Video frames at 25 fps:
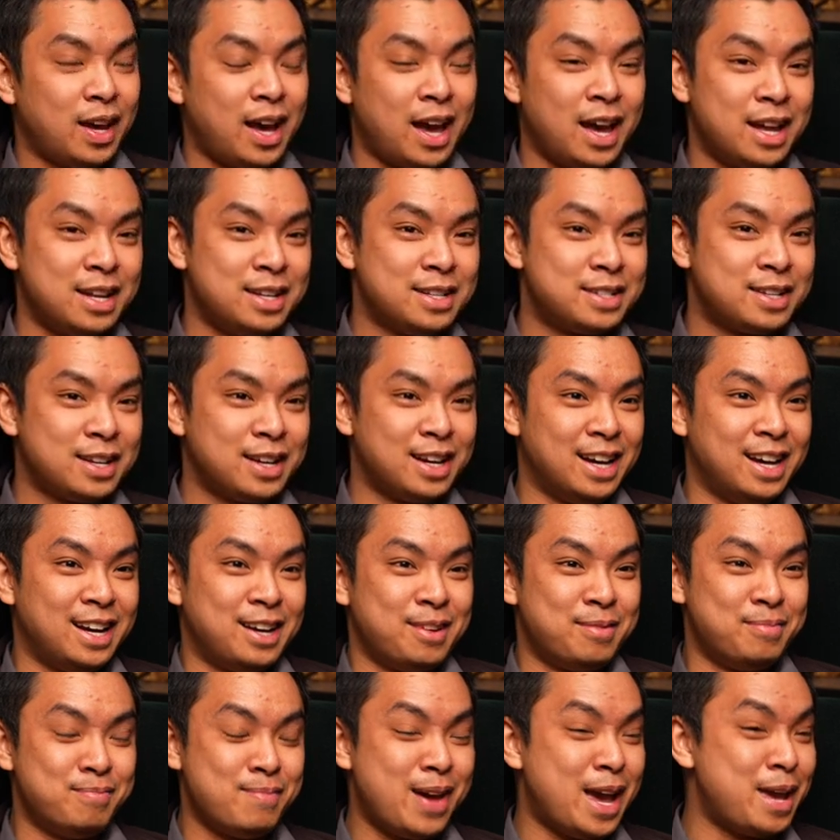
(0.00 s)
And
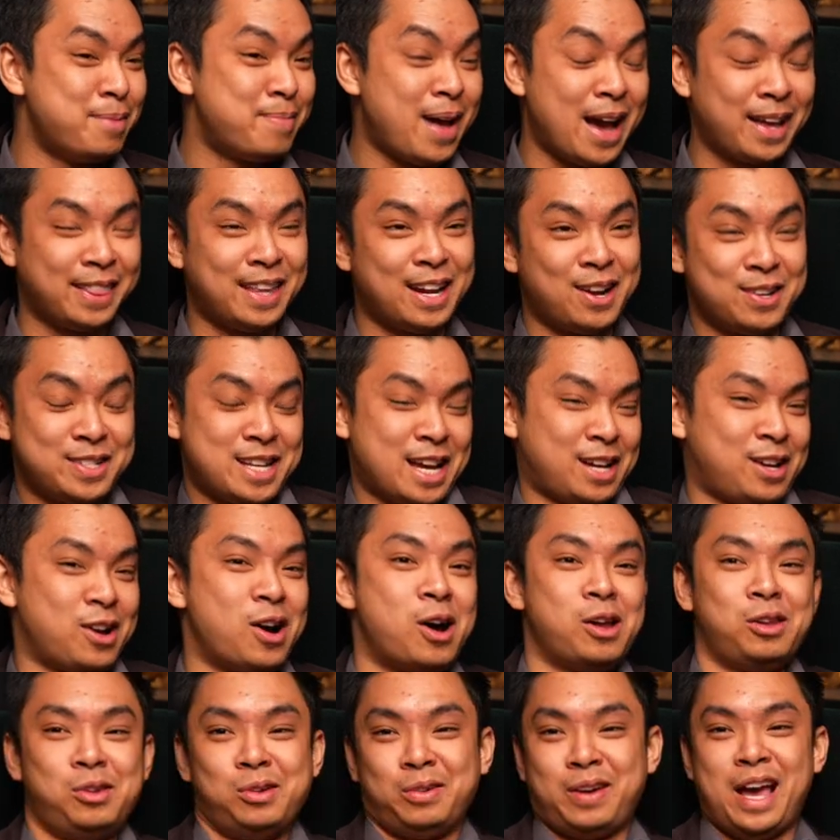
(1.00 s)
uh, me back then, I was like,
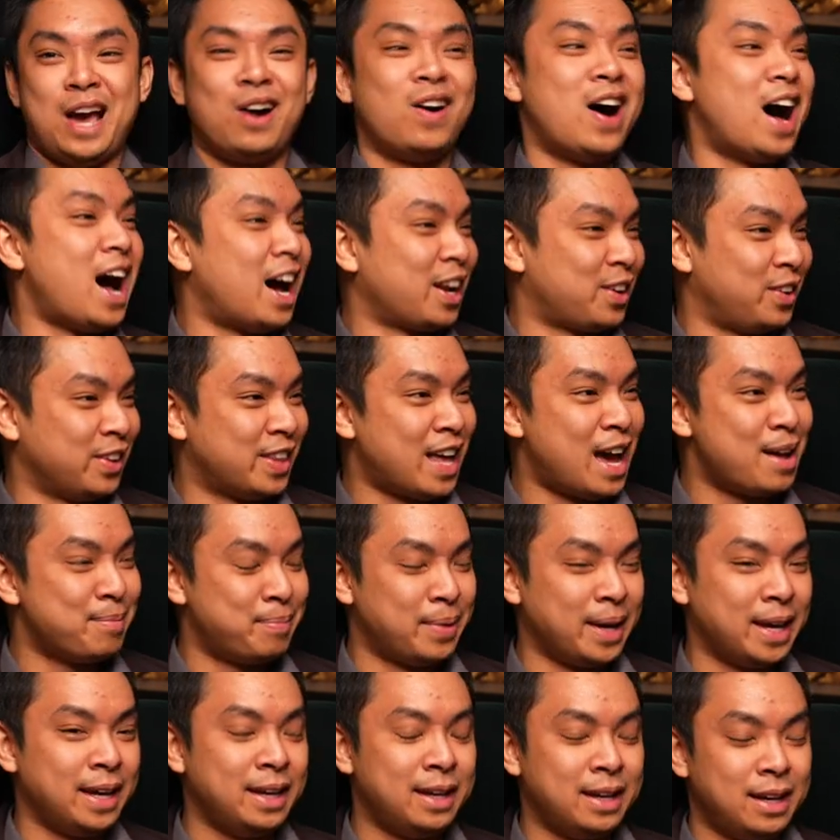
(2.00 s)
Oh, look, how hard could
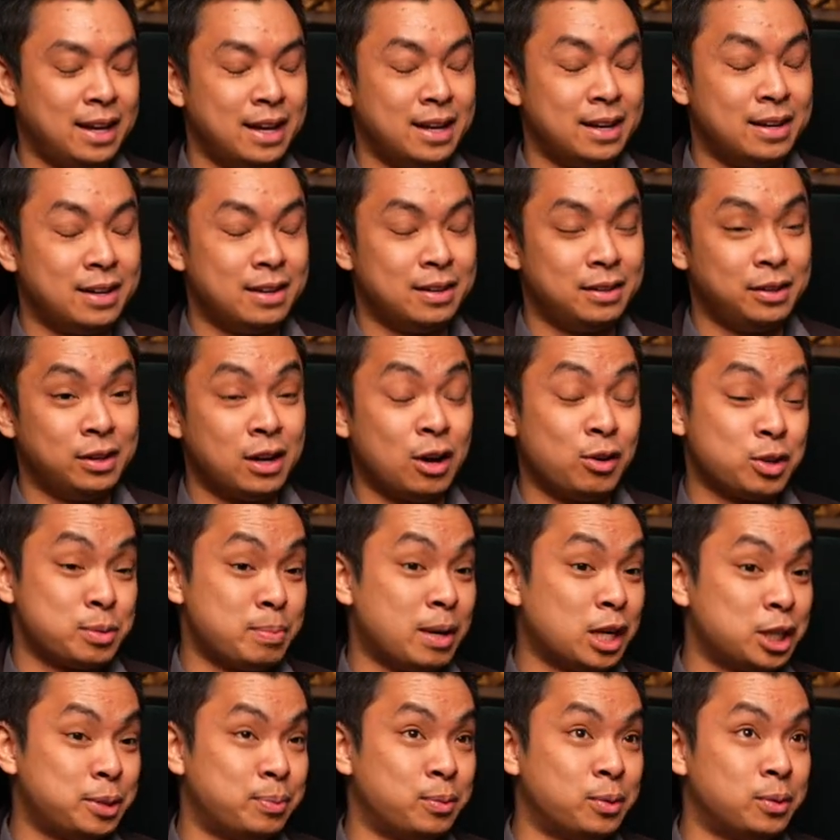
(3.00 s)
that be? And, you know, I
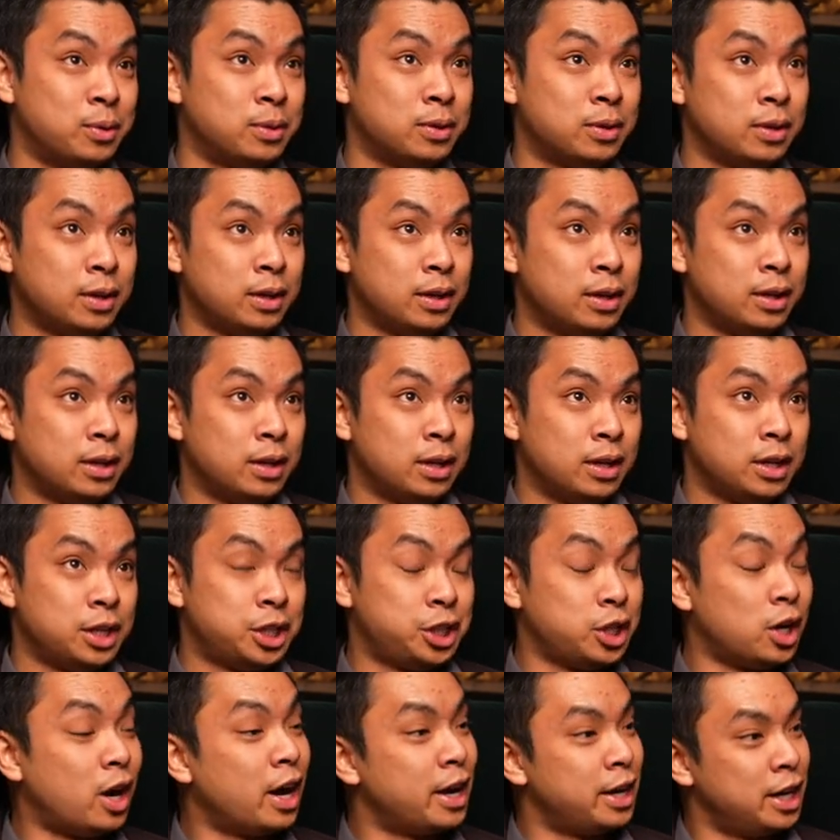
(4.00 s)
was much more
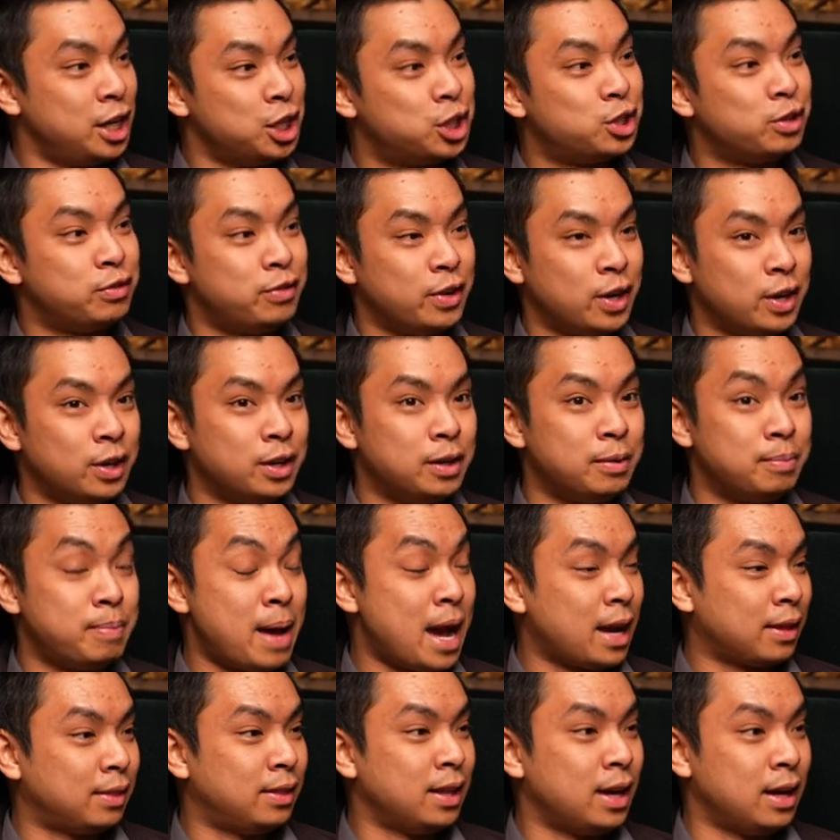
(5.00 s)
shy and
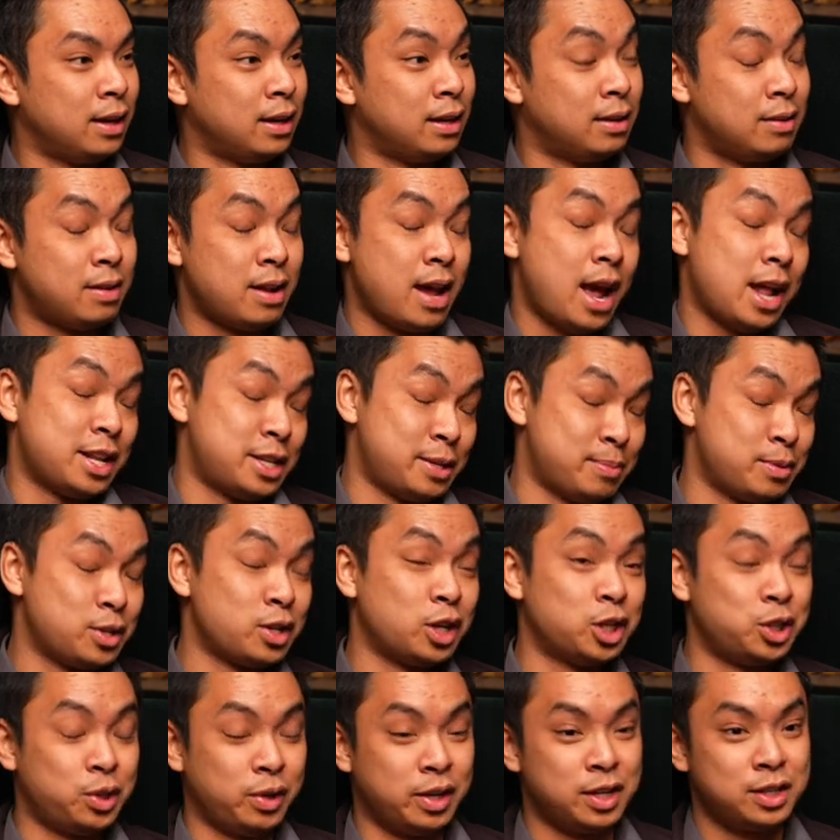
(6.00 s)
introverted back then and had some
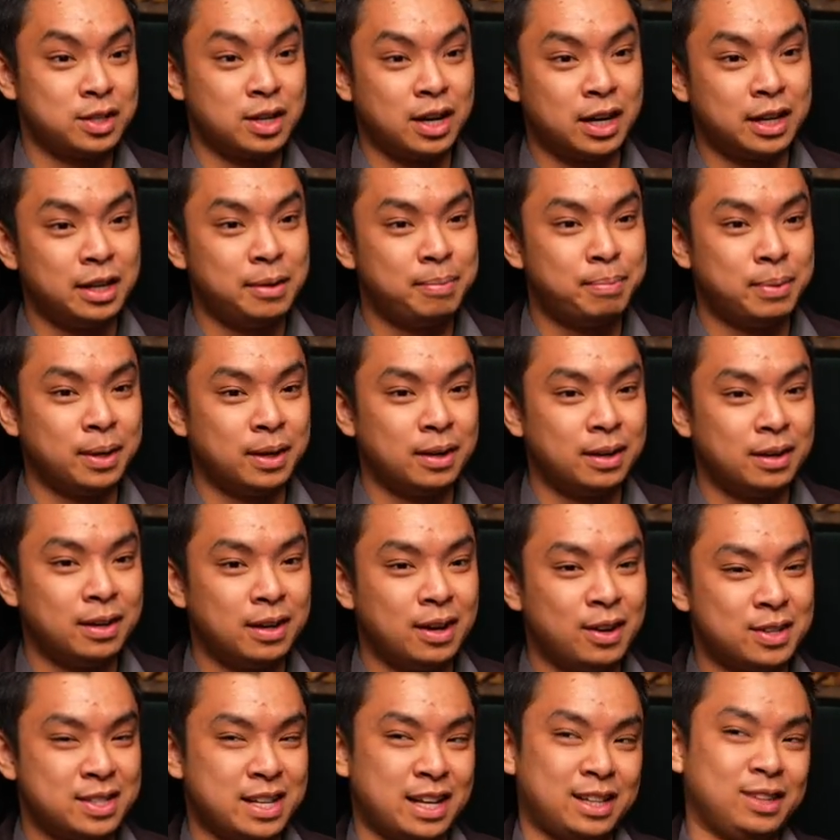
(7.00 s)
social anxiety. But
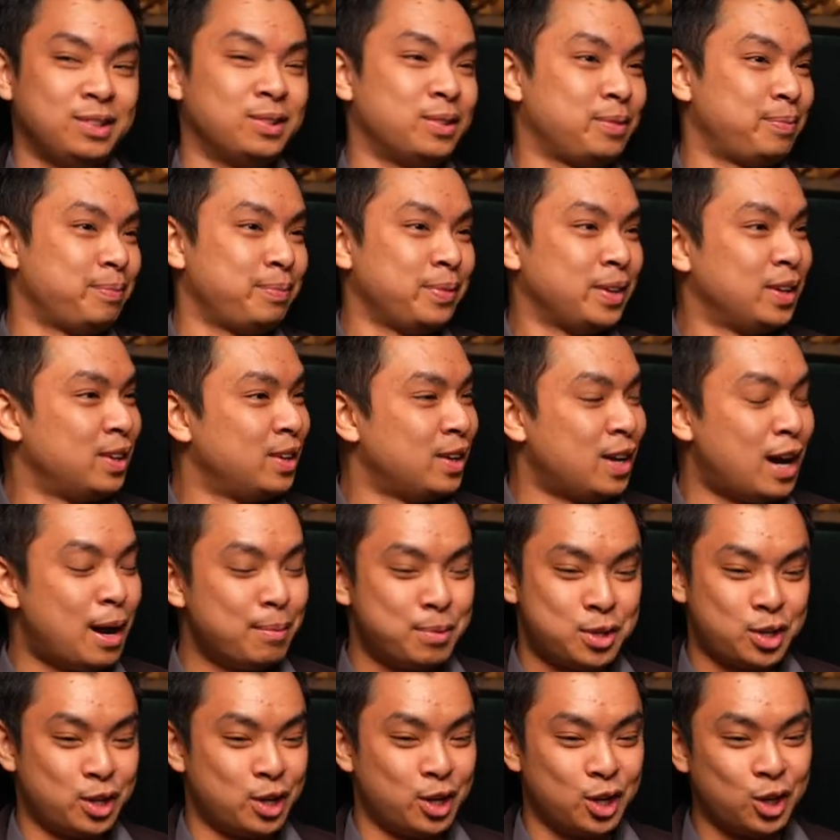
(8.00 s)
I was like, Look,
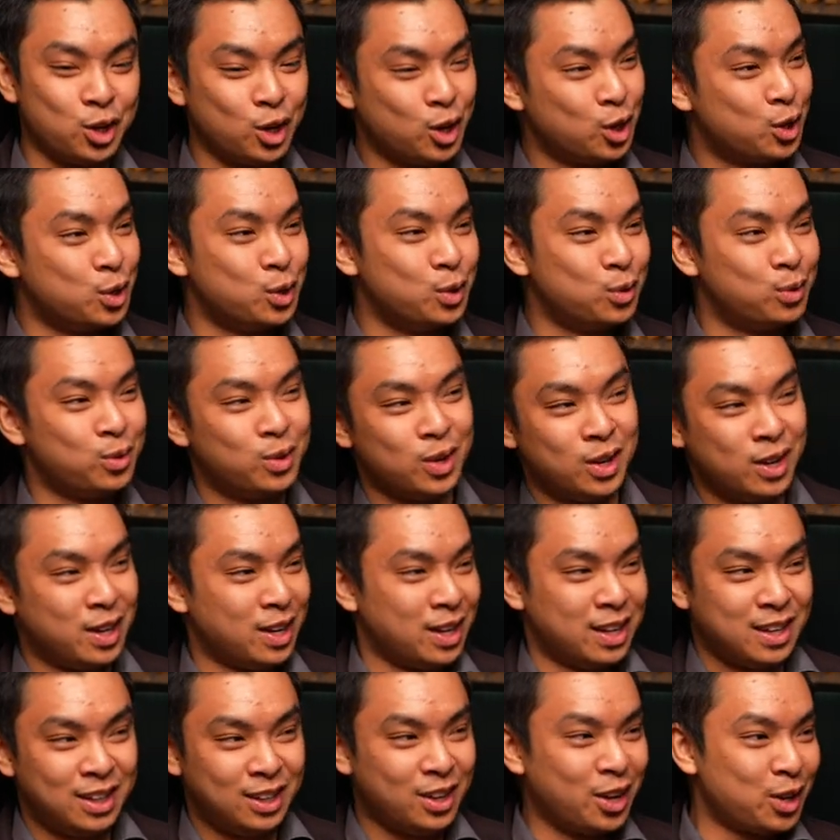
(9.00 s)
I'm just going to Google
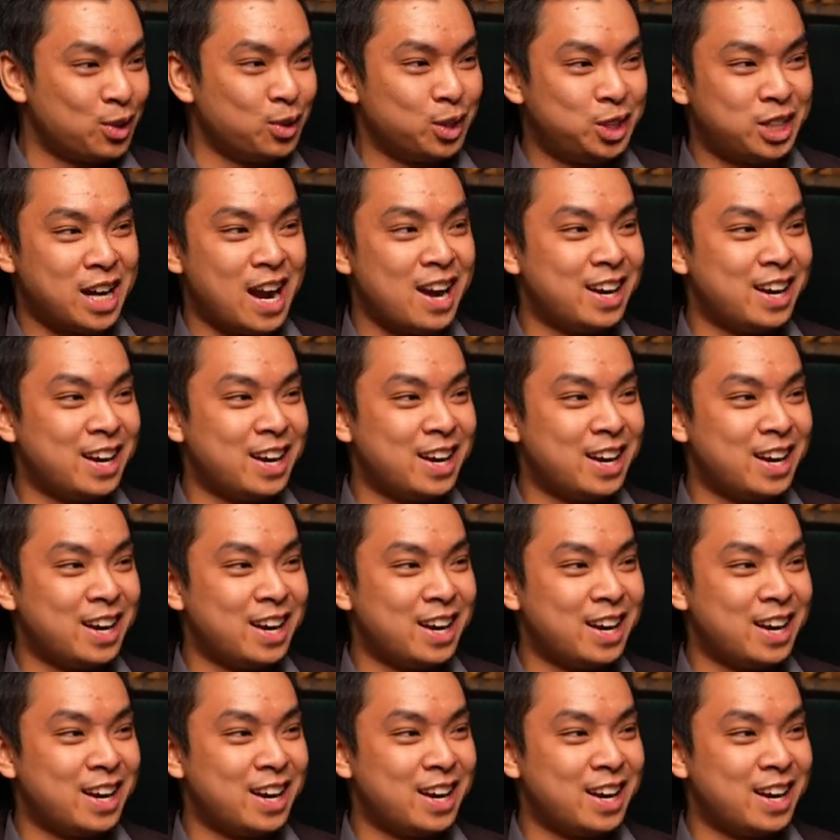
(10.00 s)
local